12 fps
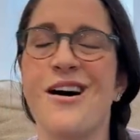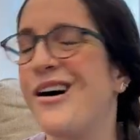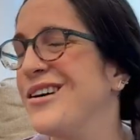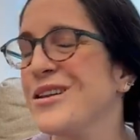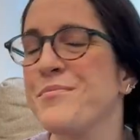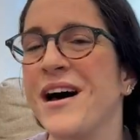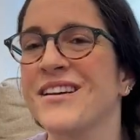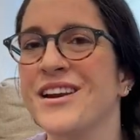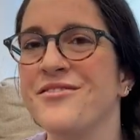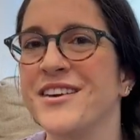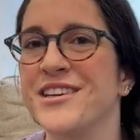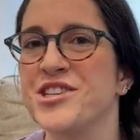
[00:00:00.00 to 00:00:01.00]
all about
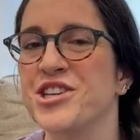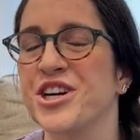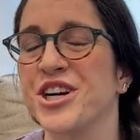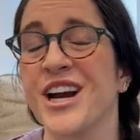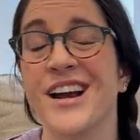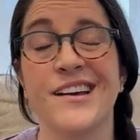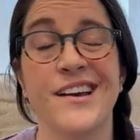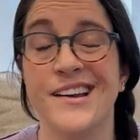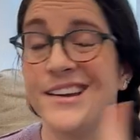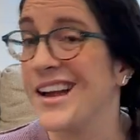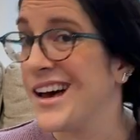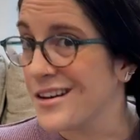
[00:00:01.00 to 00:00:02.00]
adventure
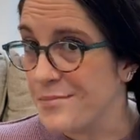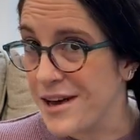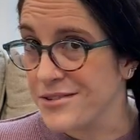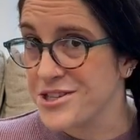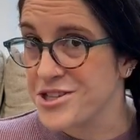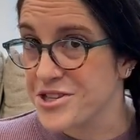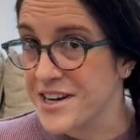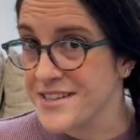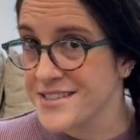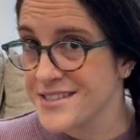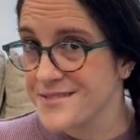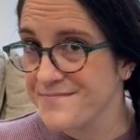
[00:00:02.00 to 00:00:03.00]
and not about the
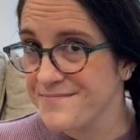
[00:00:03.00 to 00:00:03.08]
stress.